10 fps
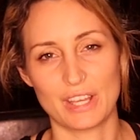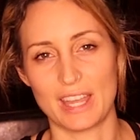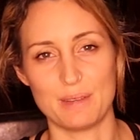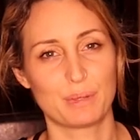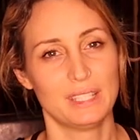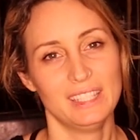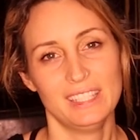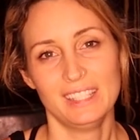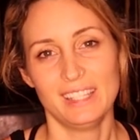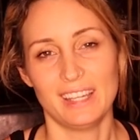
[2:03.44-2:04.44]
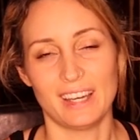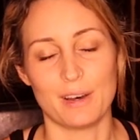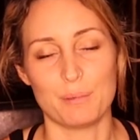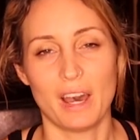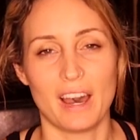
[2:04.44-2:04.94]
type
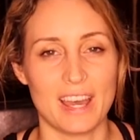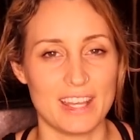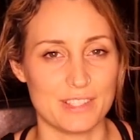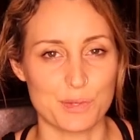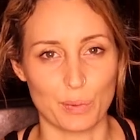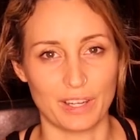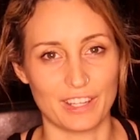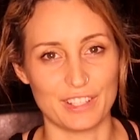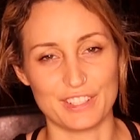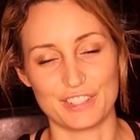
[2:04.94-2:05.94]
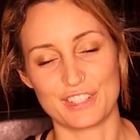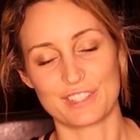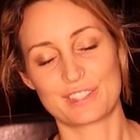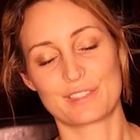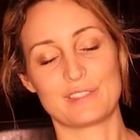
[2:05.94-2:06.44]
highs where you're
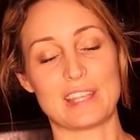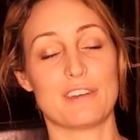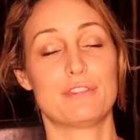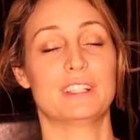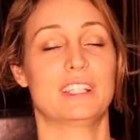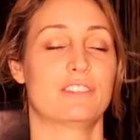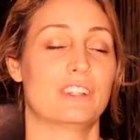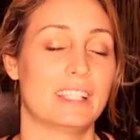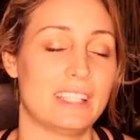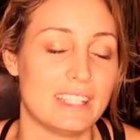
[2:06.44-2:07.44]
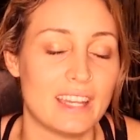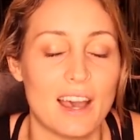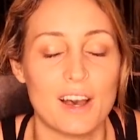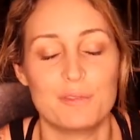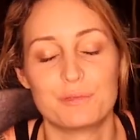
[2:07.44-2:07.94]
just, feeling really
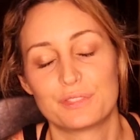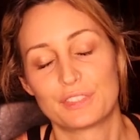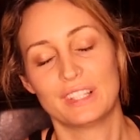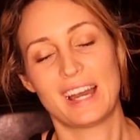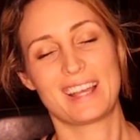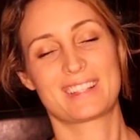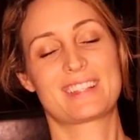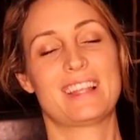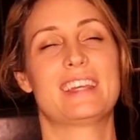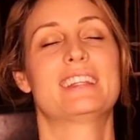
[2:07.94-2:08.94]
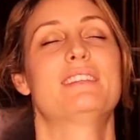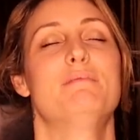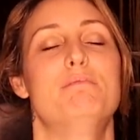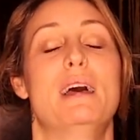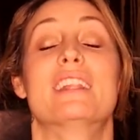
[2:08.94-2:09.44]
relaxed, like
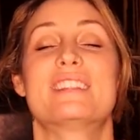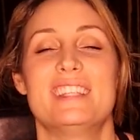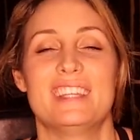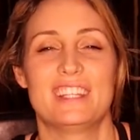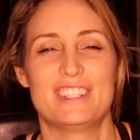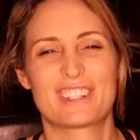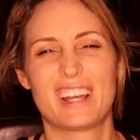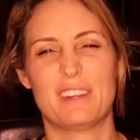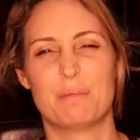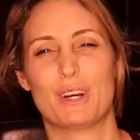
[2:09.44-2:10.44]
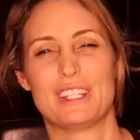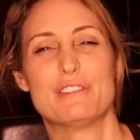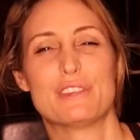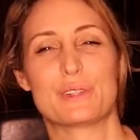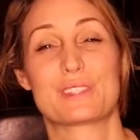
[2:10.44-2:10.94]
melted. Your kind of body
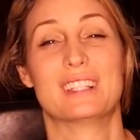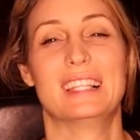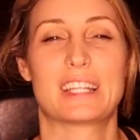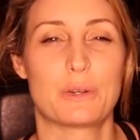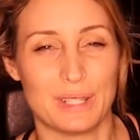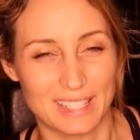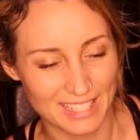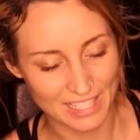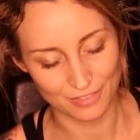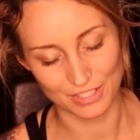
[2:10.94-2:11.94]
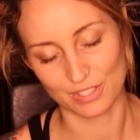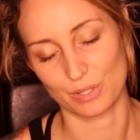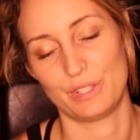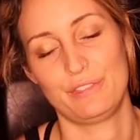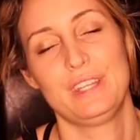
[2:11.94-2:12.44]
feels liquidy. You've just
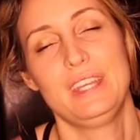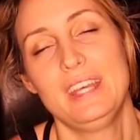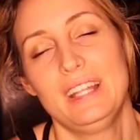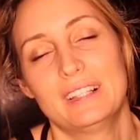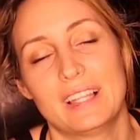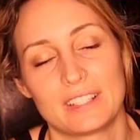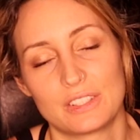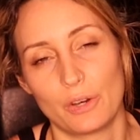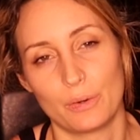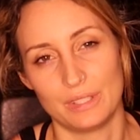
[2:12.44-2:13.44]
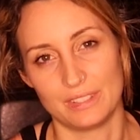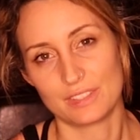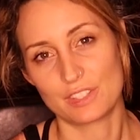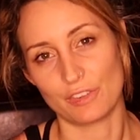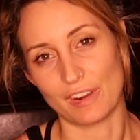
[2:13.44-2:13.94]
sort of let go
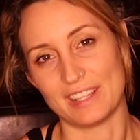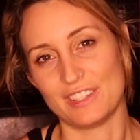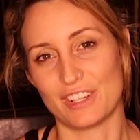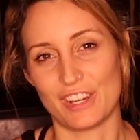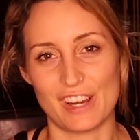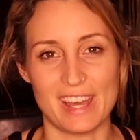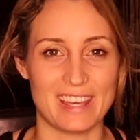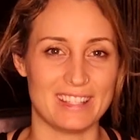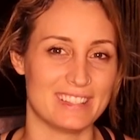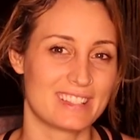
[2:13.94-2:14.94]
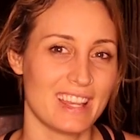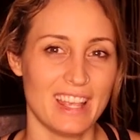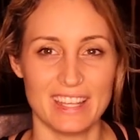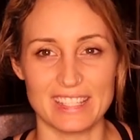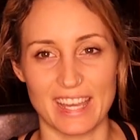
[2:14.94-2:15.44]
and surrendered. And
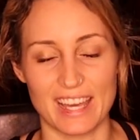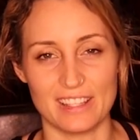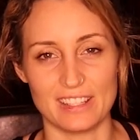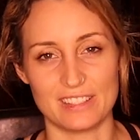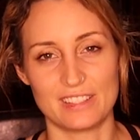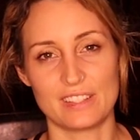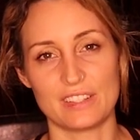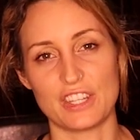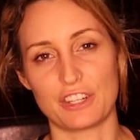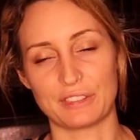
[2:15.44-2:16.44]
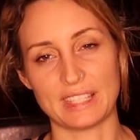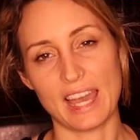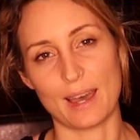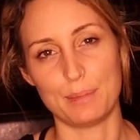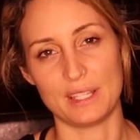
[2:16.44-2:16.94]
it generally
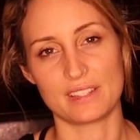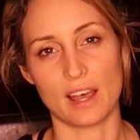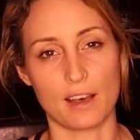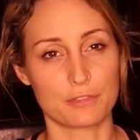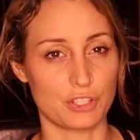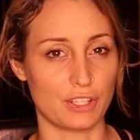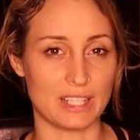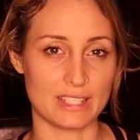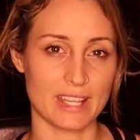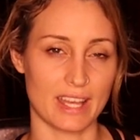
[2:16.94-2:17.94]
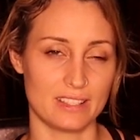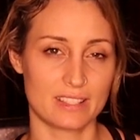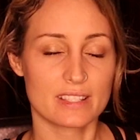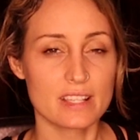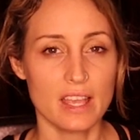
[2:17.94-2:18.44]
happens after an
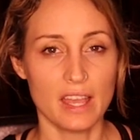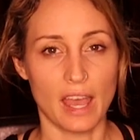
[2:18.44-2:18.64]
intense